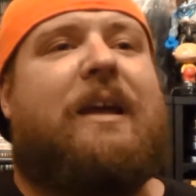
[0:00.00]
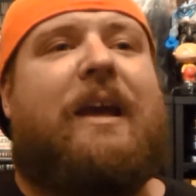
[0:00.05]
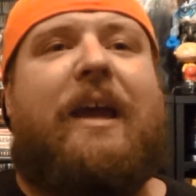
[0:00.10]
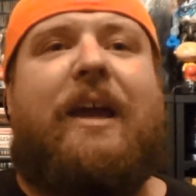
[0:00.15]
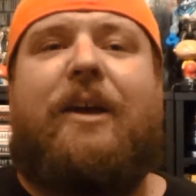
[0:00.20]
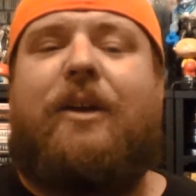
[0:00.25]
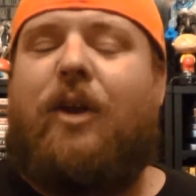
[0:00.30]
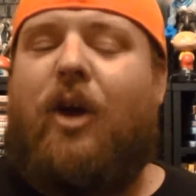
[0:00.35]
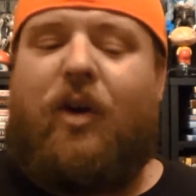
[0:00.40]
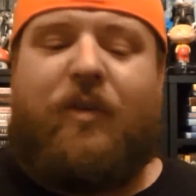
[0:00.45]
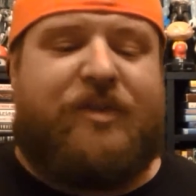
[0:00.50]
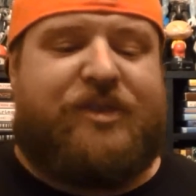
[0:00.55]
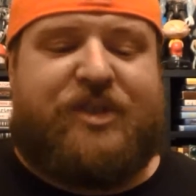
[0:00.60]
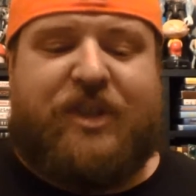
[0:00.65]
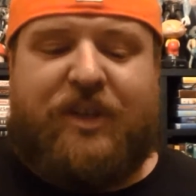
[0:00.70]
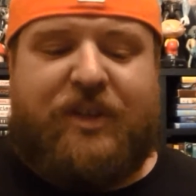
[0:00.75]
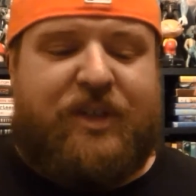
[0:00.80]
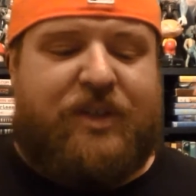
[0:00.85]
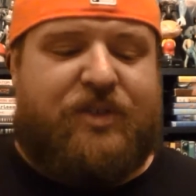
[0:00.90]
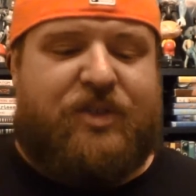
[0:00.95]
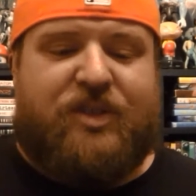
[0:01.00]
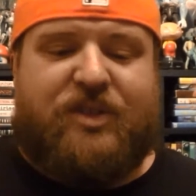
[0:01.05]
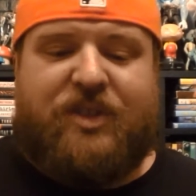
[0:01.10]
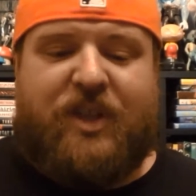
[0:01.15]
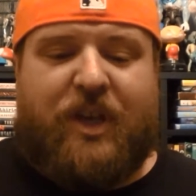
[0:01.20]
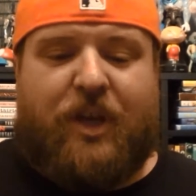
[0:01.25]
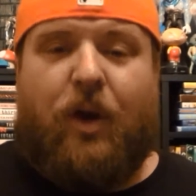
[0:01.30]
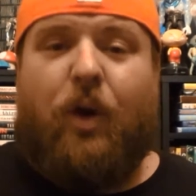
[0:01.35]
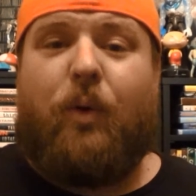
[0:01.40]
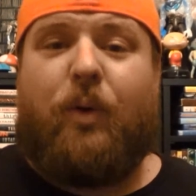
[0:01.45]
and all of a sudden he's just
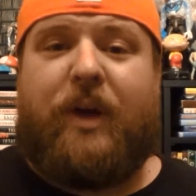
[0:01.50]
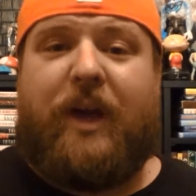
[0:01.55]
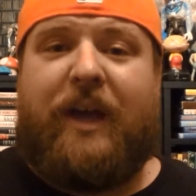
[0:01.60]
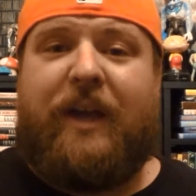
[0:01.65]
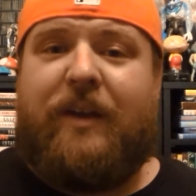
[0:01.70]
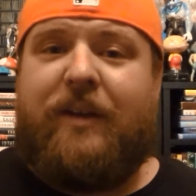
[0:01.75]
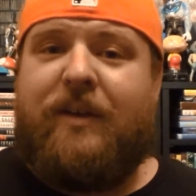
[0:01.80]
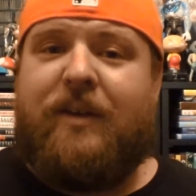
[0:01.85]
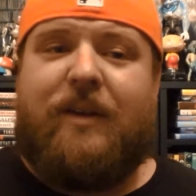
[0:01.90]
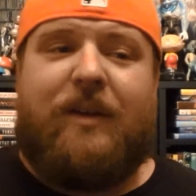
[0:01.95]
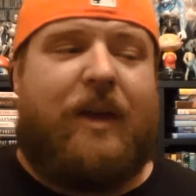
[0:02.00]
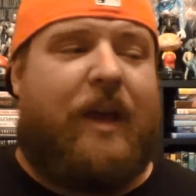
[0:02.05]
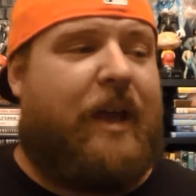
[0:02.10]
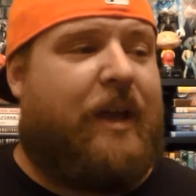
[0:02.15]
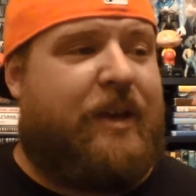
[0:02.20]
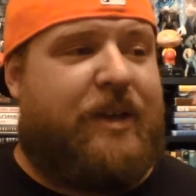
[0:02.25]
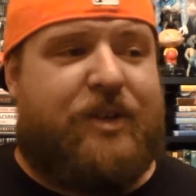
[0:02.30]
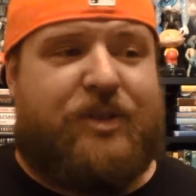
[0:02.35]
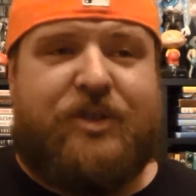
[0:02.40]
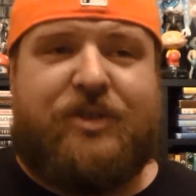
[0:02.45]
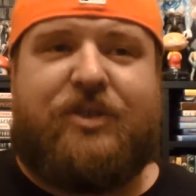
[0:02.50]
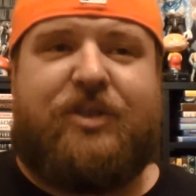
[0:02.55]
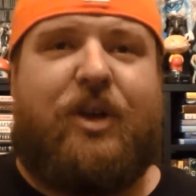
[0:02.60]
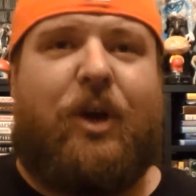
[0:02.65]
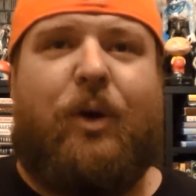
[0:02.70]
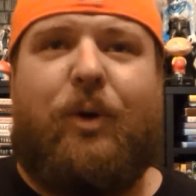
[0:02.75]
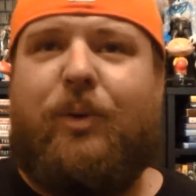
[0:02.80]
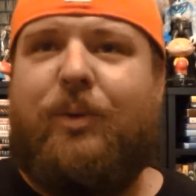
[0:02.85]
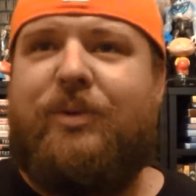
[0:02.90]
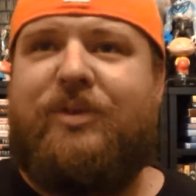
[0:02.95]
like okay and he just
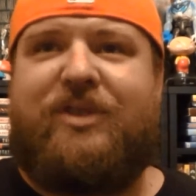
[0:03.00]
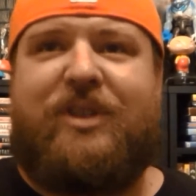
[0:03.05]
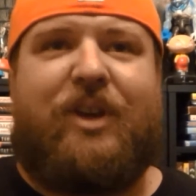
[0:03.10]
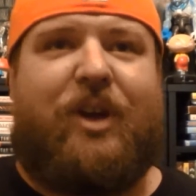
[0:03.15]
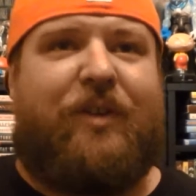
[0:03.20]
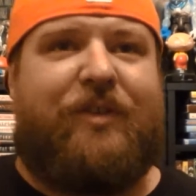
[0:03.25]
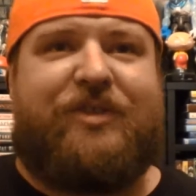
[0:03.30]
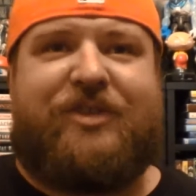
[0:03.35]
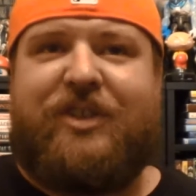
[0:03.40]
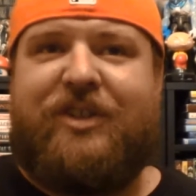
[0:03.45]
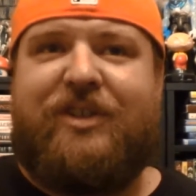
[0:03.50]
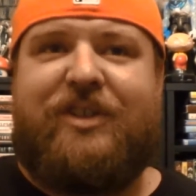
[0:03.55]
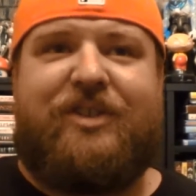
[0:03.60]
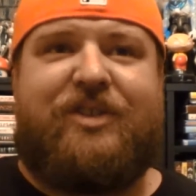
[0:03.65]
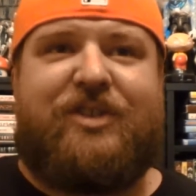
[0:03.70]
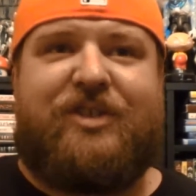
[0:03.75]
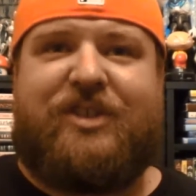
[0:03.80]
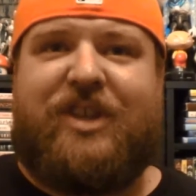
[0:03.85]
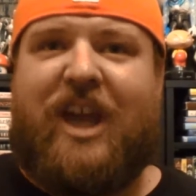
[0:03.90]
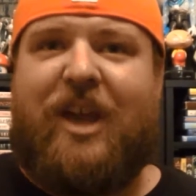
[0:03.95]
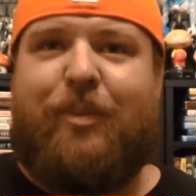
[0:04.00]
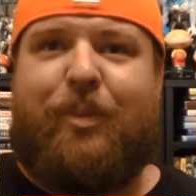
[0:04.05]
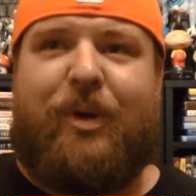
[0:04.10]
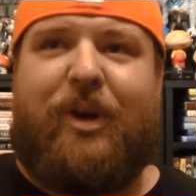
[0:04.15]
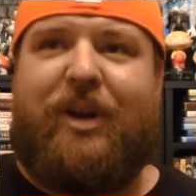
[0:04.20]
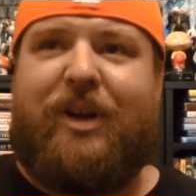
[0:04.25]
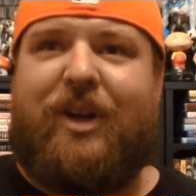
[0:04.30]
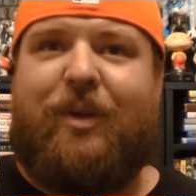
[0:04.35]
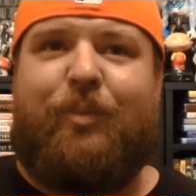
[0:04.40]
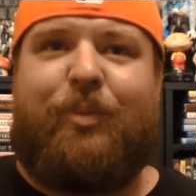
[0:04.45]
goes and all of a sudden he's just typing
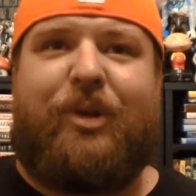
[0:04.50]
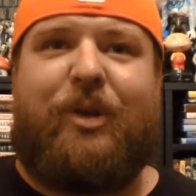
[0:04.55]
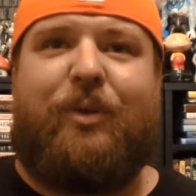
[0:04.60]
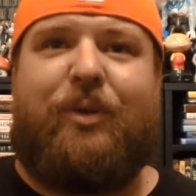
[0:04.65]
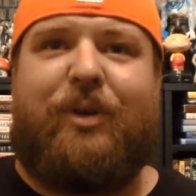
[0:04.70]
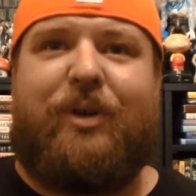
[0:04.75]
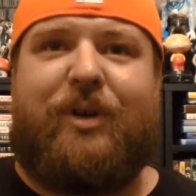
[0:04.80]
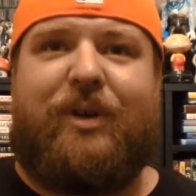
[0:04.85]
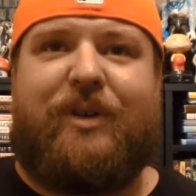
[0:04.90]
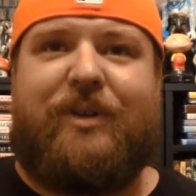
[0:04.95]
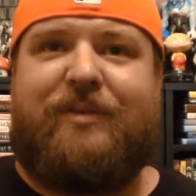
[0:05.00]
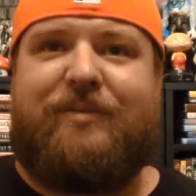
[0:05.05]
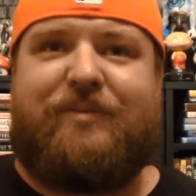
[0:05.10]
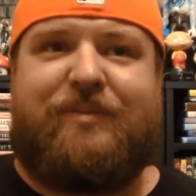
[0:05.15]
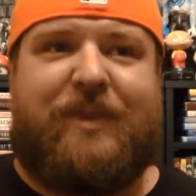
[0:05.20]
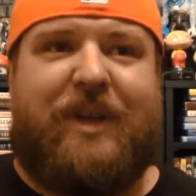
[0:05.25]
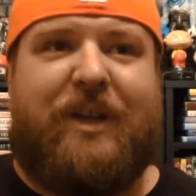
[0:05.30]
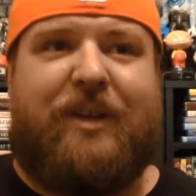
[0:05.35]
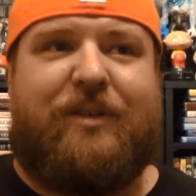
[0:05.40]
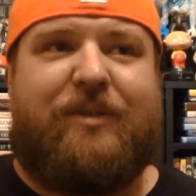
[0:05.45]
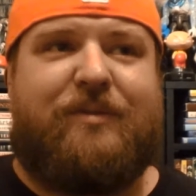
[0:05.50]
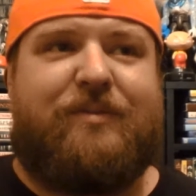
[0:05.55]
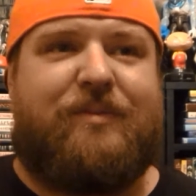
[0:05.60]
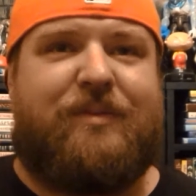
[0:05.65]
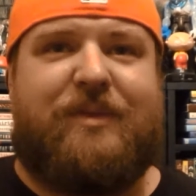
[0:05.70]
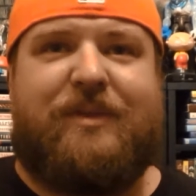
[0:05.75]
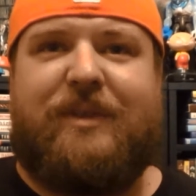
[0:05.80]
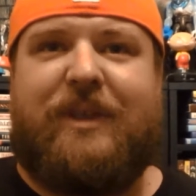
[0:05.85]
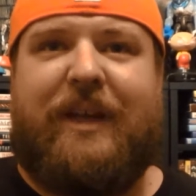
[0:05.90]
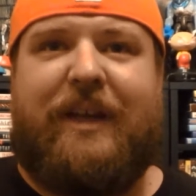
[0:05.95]
on a computer and
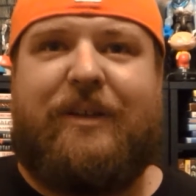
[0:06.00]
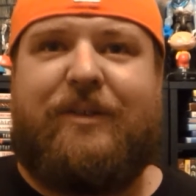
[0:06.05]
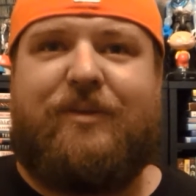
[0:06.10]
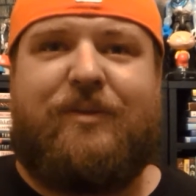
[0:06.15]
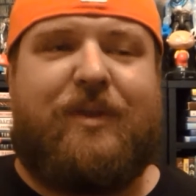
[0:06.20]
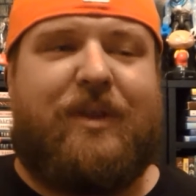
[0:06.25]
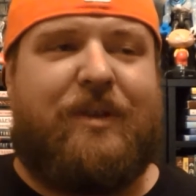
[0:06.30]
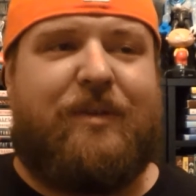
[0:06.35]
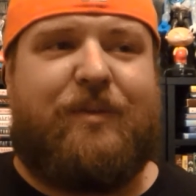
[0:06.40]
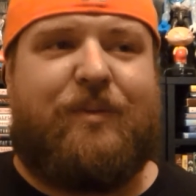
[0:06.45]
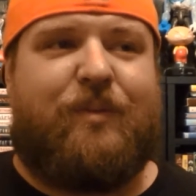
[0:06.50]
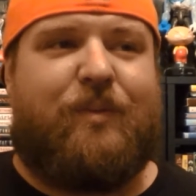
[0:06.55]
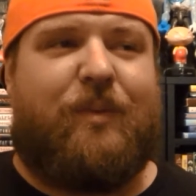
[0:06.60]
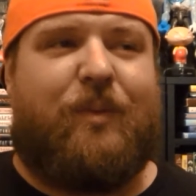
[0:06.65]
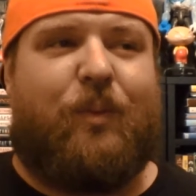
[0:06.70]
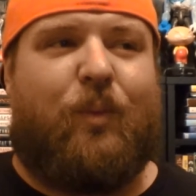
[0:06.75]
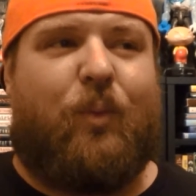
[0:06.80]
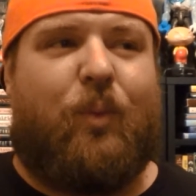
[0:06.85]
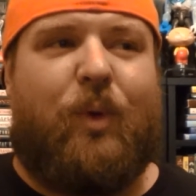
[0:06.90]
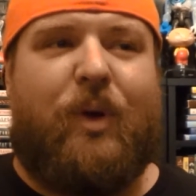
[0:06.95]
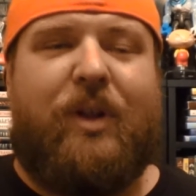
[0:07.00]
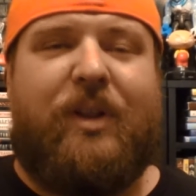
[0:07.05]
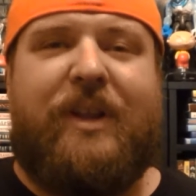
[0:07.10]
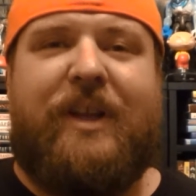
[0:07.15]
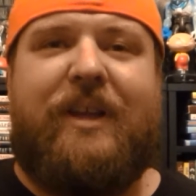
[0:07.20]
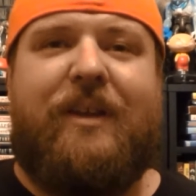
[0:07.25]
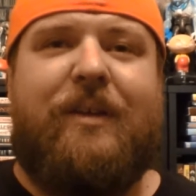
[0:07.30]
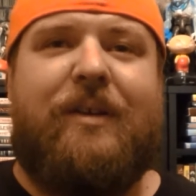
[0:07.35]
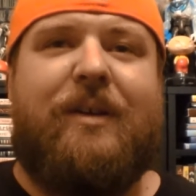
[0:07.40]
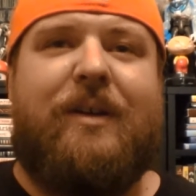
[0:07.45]
and and
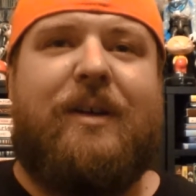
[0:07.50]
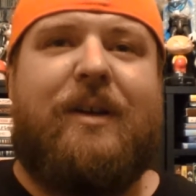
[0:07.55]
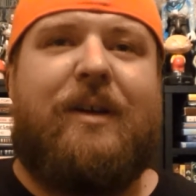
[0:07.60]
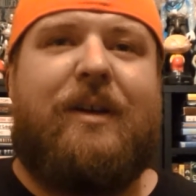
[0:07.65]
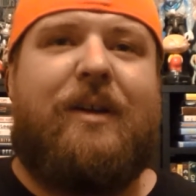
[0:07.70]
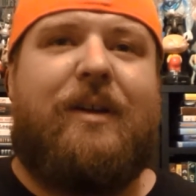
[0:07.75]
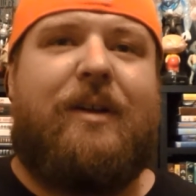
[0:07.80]
really